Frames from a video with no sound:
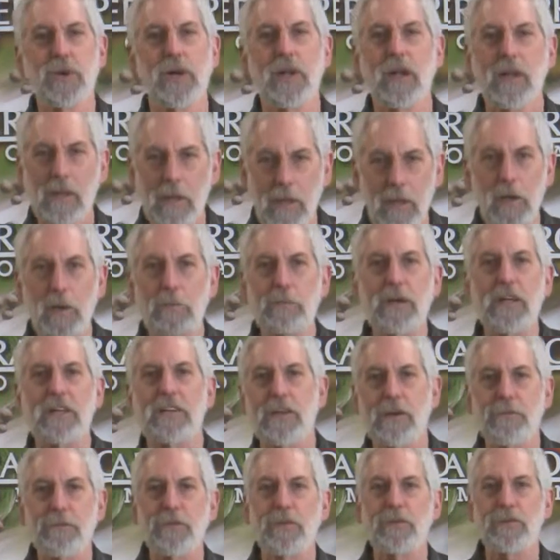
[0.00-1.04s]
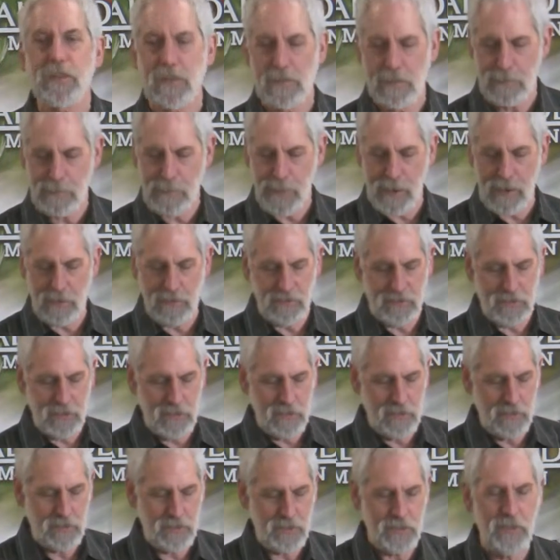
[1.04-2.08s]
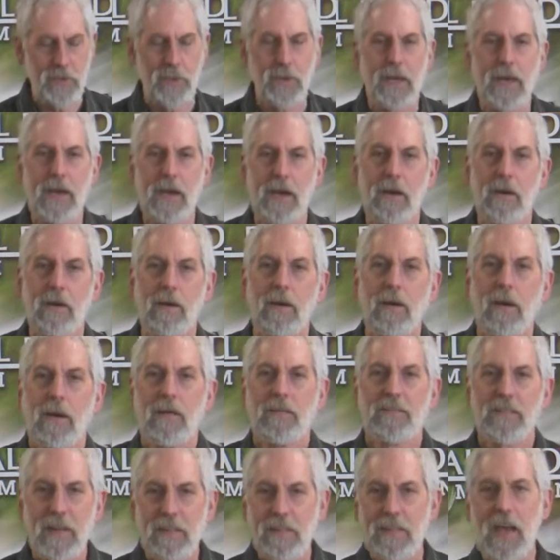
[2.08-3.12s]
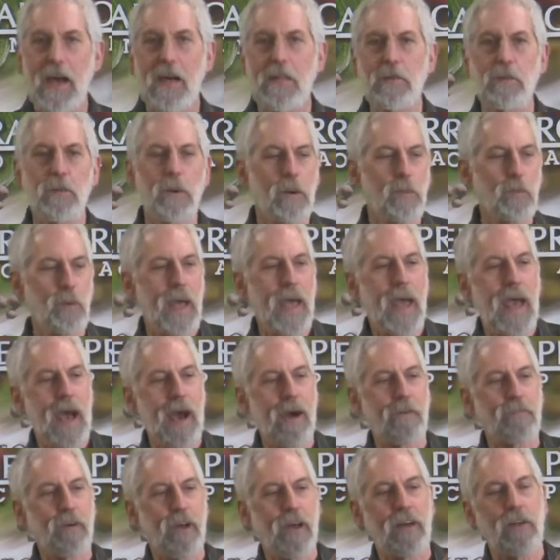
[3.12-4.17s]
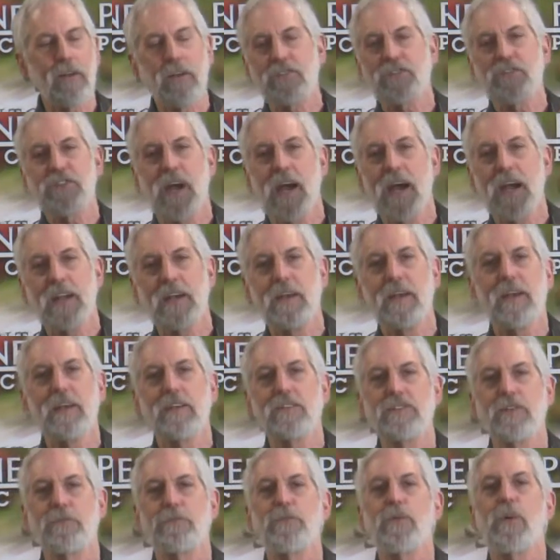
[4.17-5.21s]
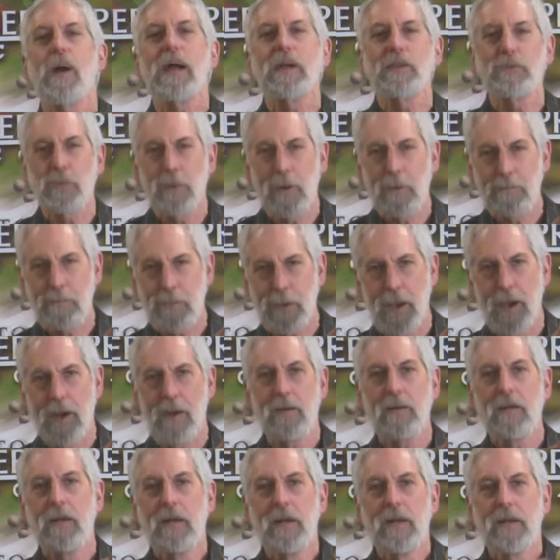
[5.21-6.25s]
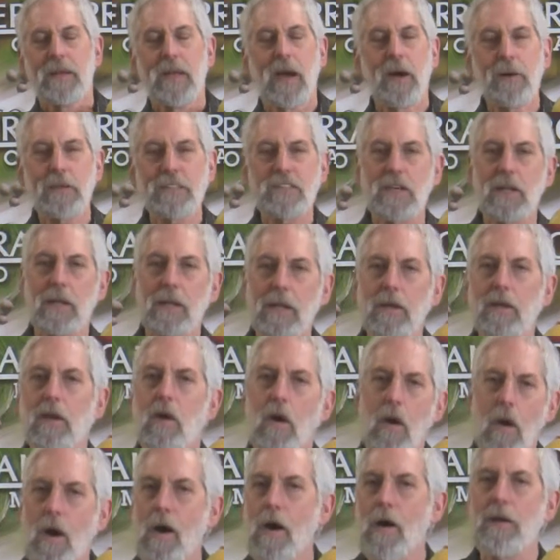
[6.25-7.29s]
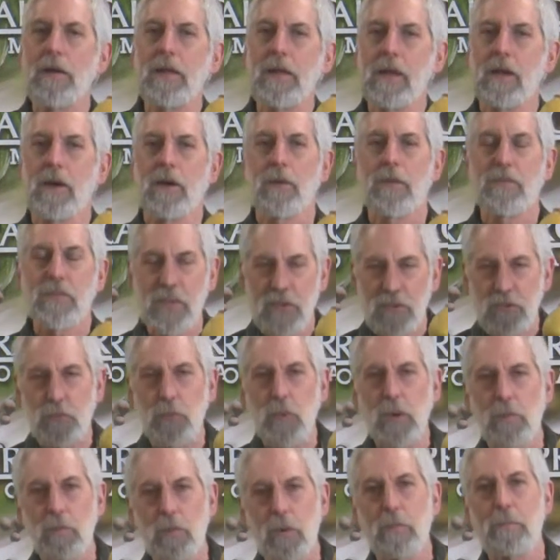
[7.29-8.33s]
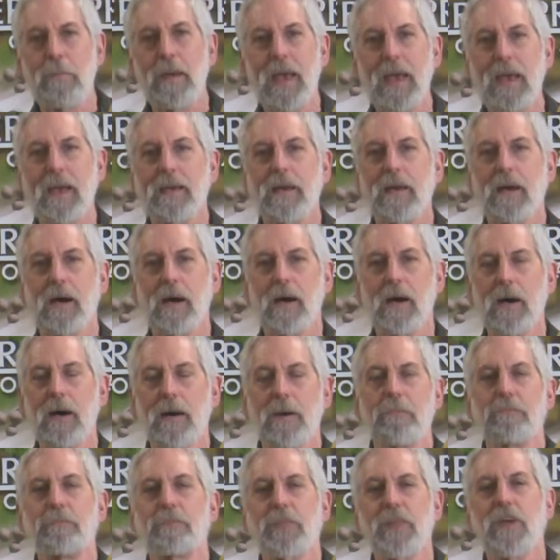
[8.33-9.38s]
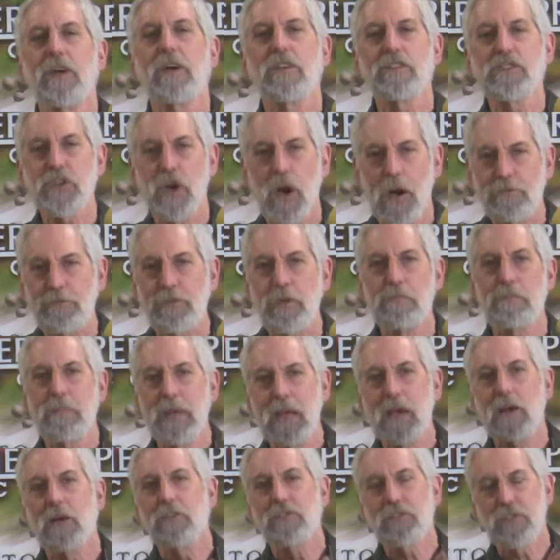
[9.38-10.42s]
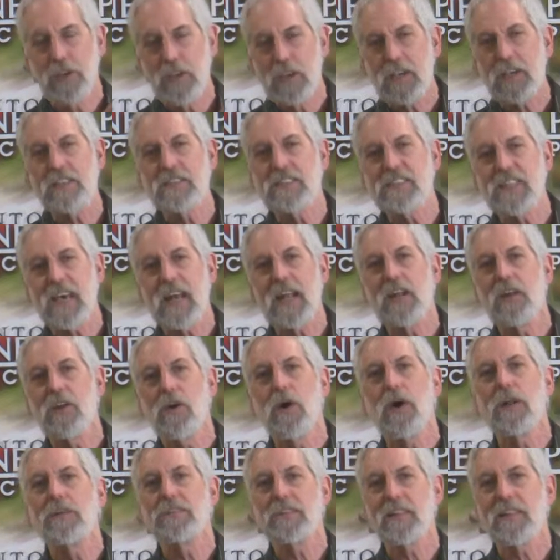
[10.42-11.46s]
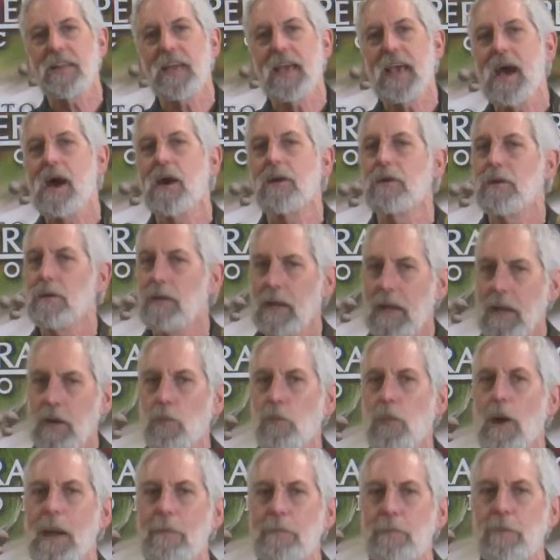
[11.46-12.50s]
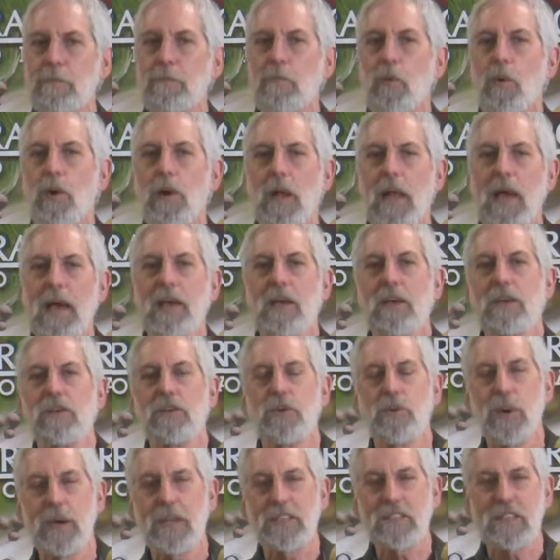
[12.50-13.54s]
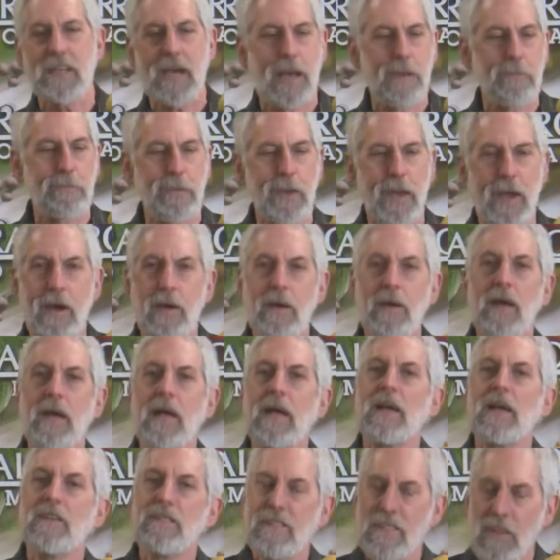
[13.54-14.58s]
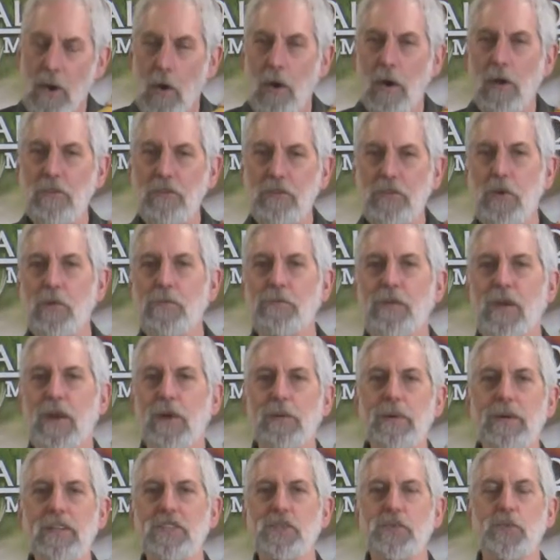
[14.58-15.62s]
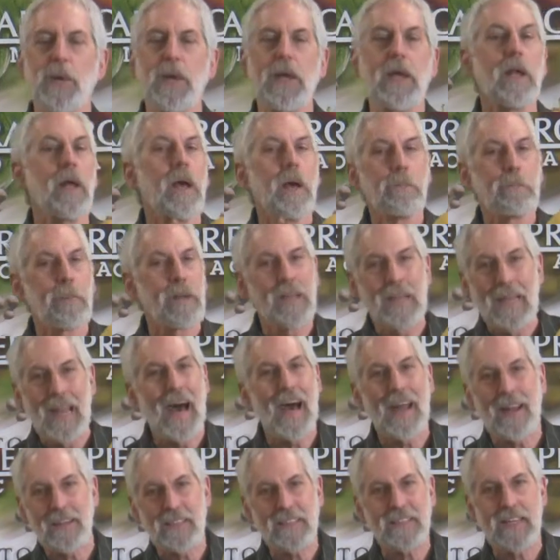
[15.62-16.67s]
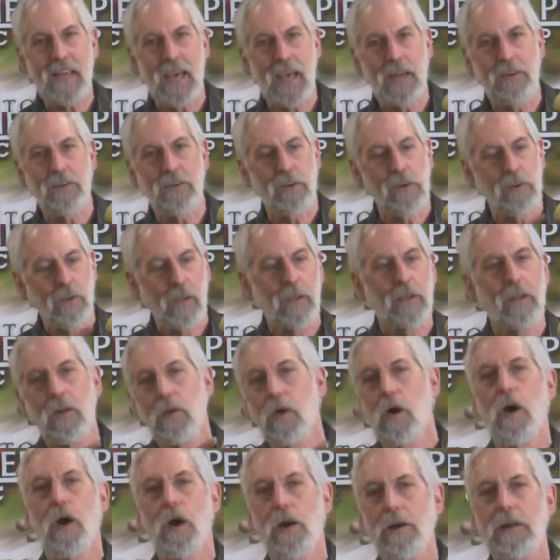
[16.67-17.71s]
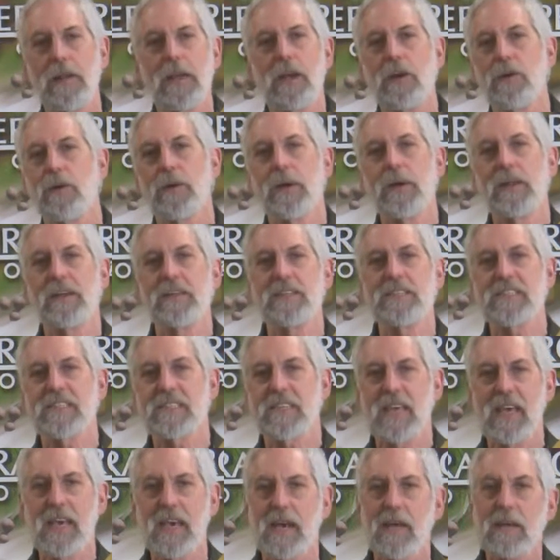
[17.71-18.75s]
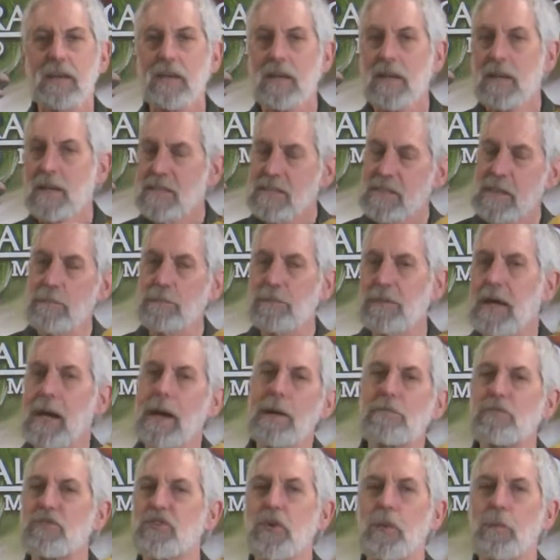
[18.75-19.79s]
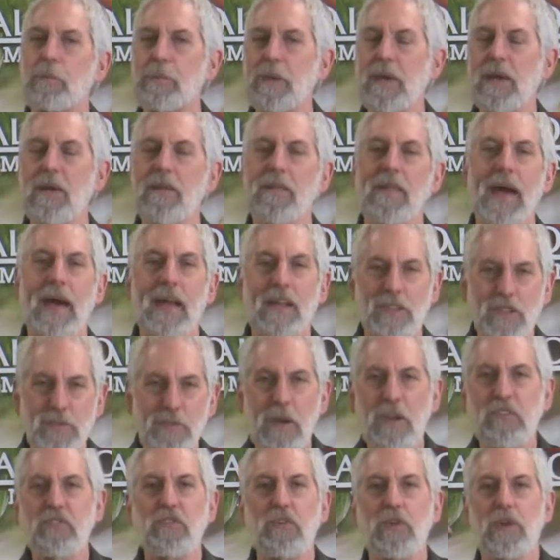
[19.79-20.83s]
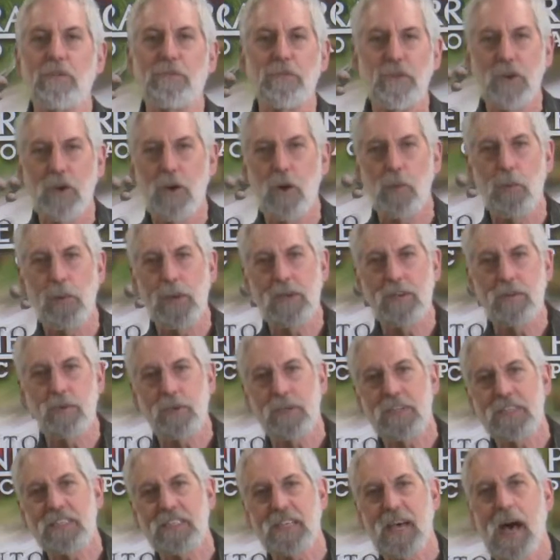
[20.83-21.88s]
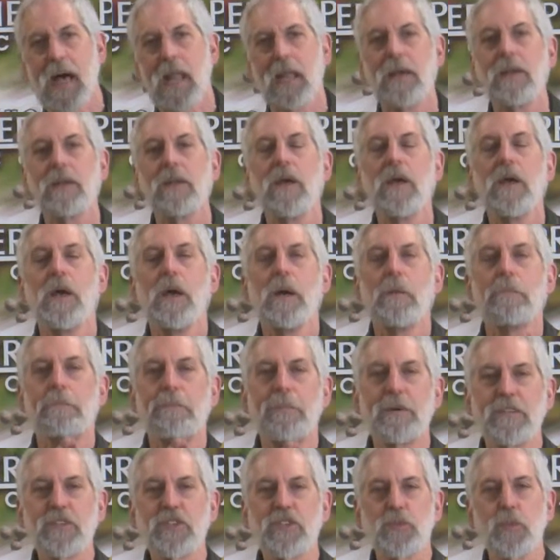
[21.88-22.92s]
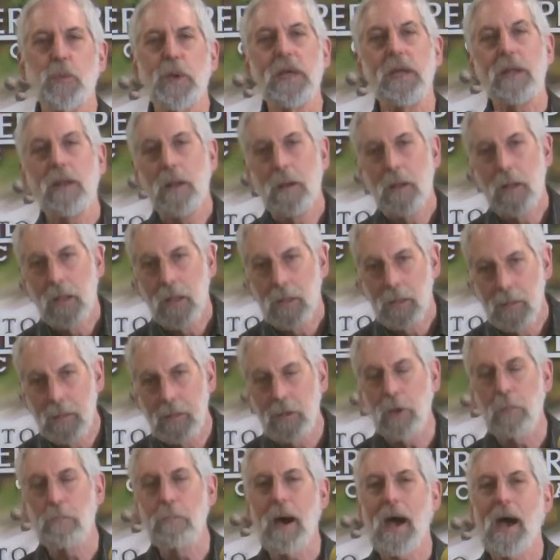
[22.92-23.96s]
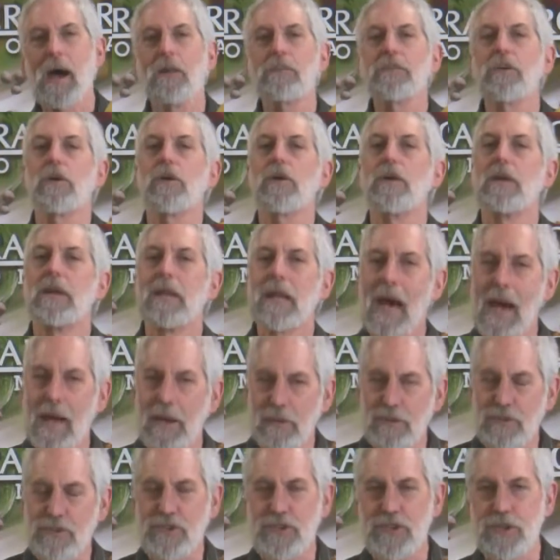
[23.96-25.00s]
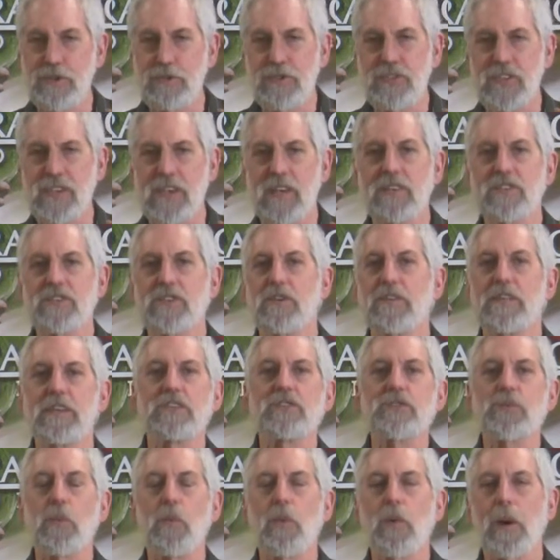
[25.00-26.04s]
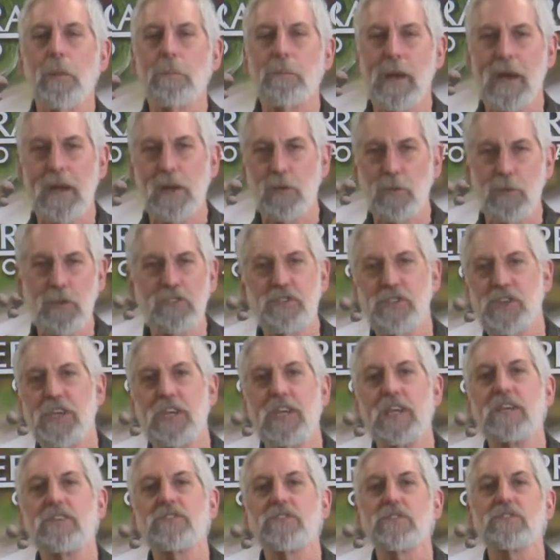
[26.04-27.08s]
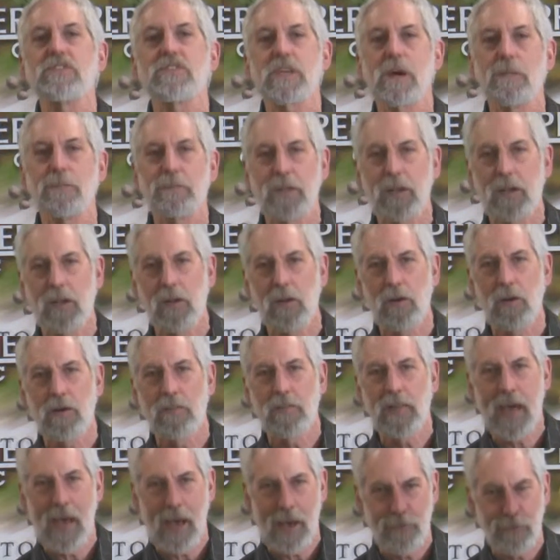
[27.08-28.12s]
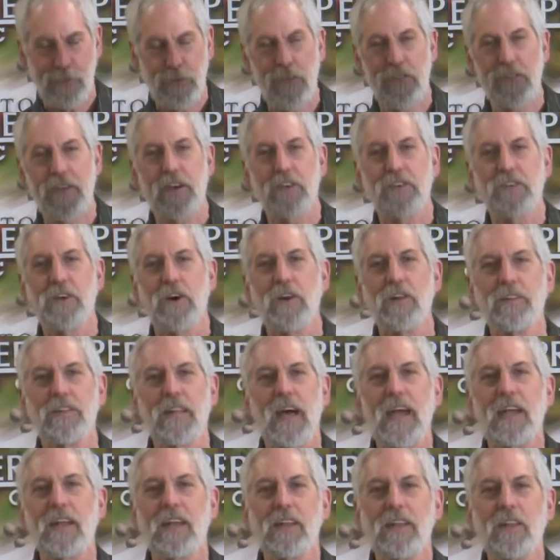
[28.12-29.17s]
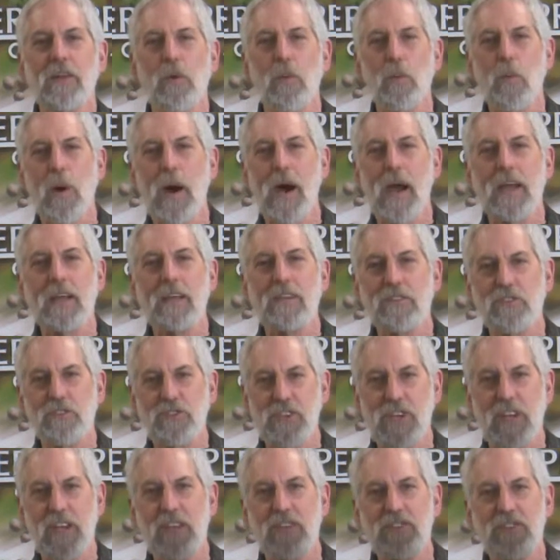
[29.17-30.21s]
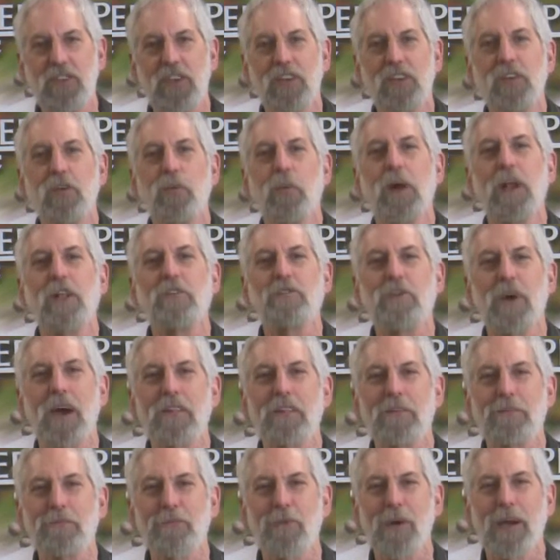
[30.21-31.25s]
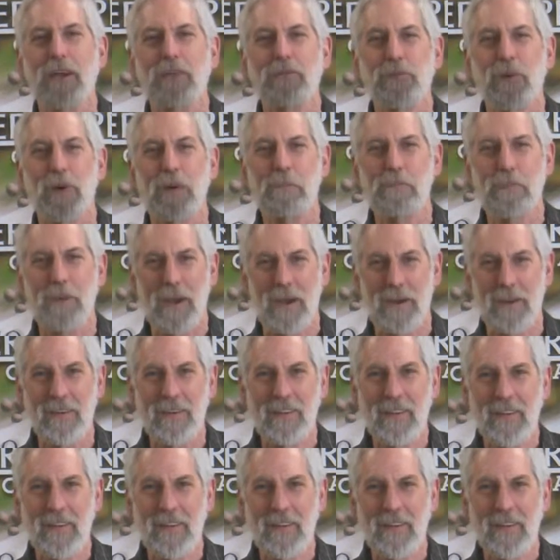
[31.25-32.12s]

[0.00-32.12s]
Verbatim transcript: it, a little bit different than the pears you're used to here. Then the other one we have out of China is a fragrant pear. Now it's a little hardier. This one will make um, a softer meal. So you can set it on to the counter, let it ripen more like a US type pear also very sweet, but not as tender, a little heartier in its skin. Sometimes you'll peel that, especially if you go into a salad, but sweet, little milder, not as juicy. So this will work better with cheese or something along that. For the adult night, little wine, cheese, you want to try the fragrant pear.